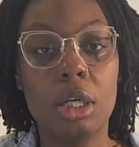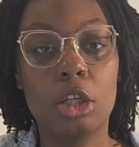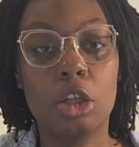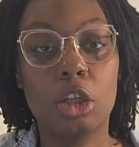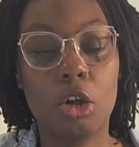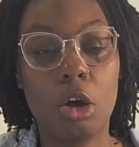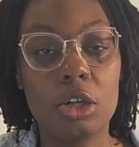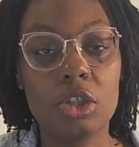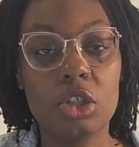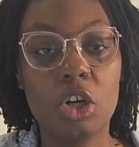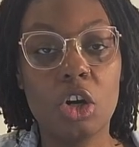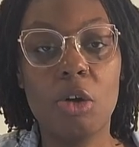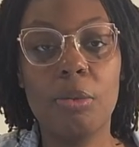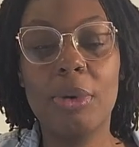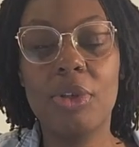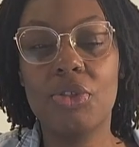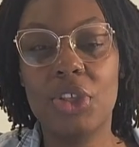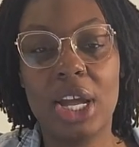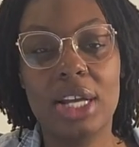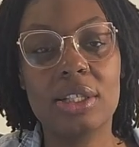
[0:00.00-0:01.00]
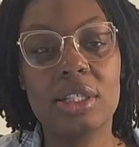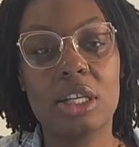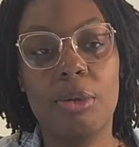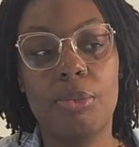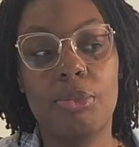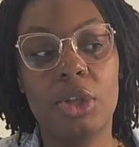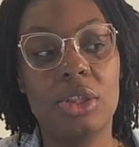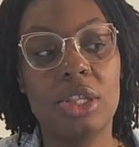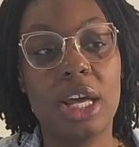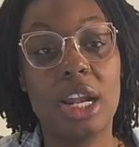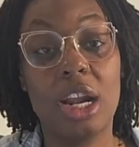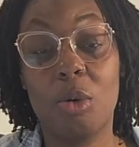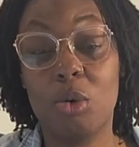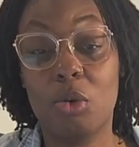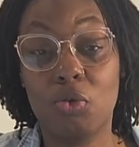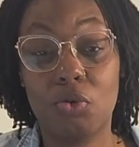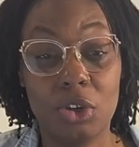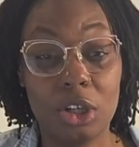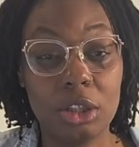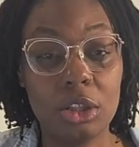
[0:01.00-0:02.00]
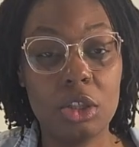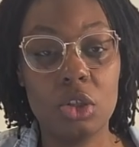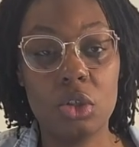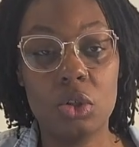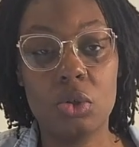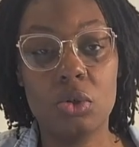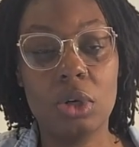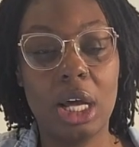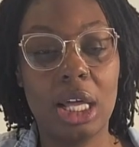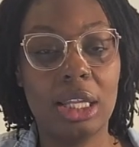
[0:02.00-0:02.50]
long term, that's something that I would really do